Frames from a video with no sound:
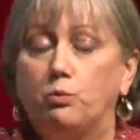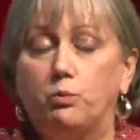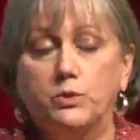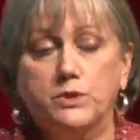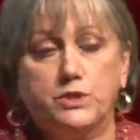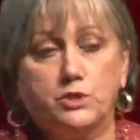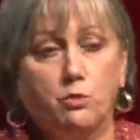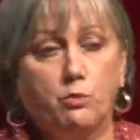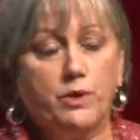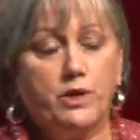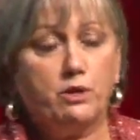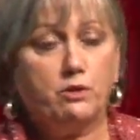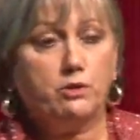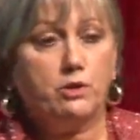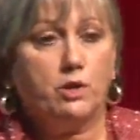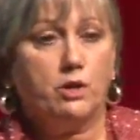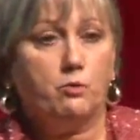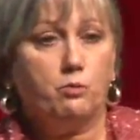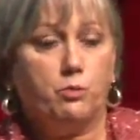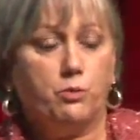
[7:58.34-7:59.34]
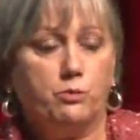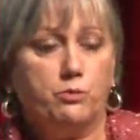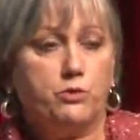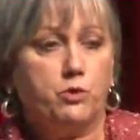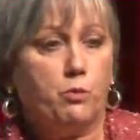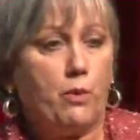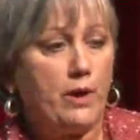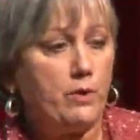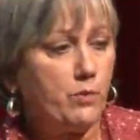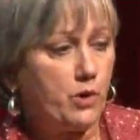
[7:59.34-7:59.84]
So we are, the
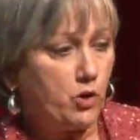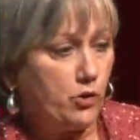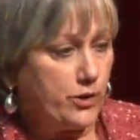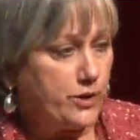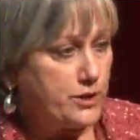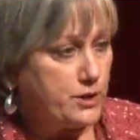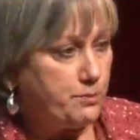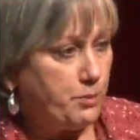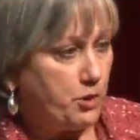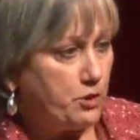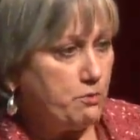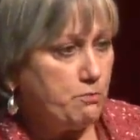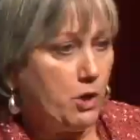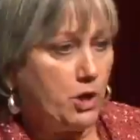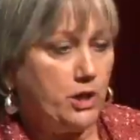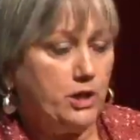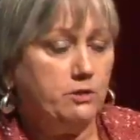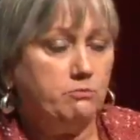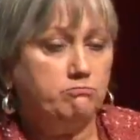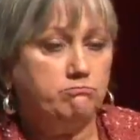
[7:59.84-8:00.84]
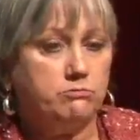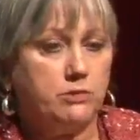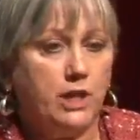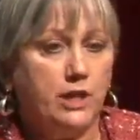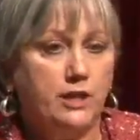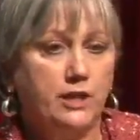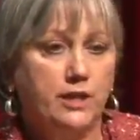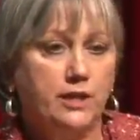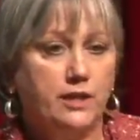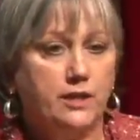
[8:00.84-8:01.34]
way we're going to spend the money
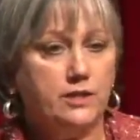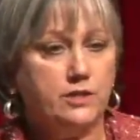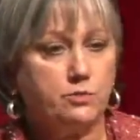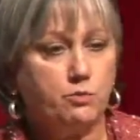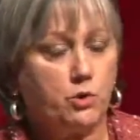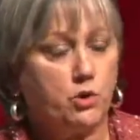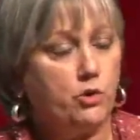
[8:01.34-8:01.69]
is we're